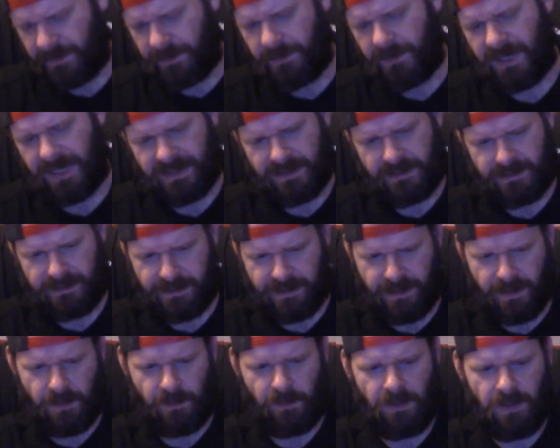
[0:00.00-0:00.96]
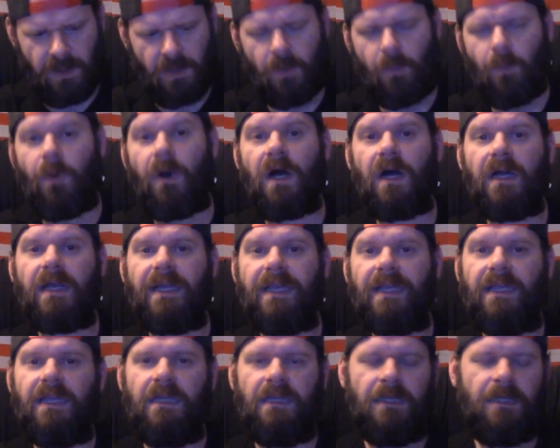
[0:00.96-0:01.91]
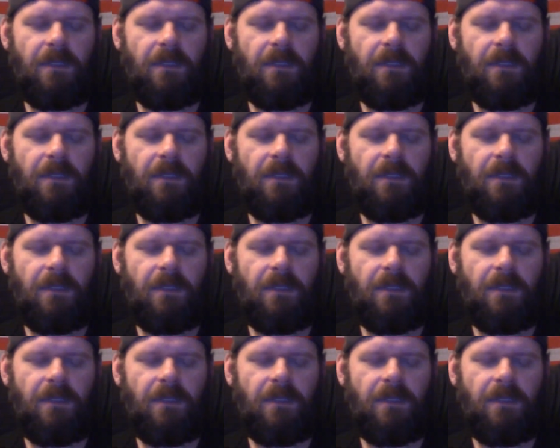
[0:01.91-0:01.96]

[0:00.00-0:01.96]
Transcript: you guys to know why